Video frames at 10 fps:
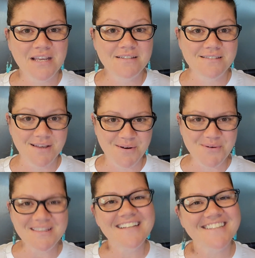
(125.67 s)

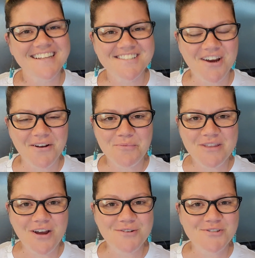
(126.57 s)
So let's get started
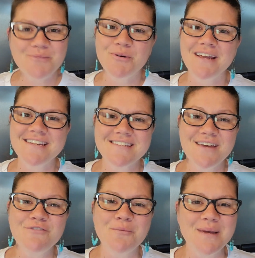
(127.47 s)
with our super
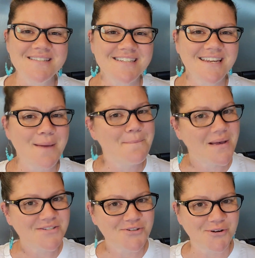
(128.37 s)
easy fermented
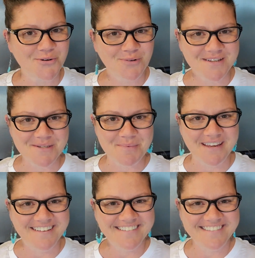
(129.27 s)
mustard
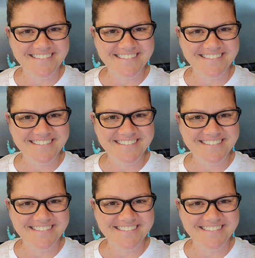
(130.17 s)
recipe.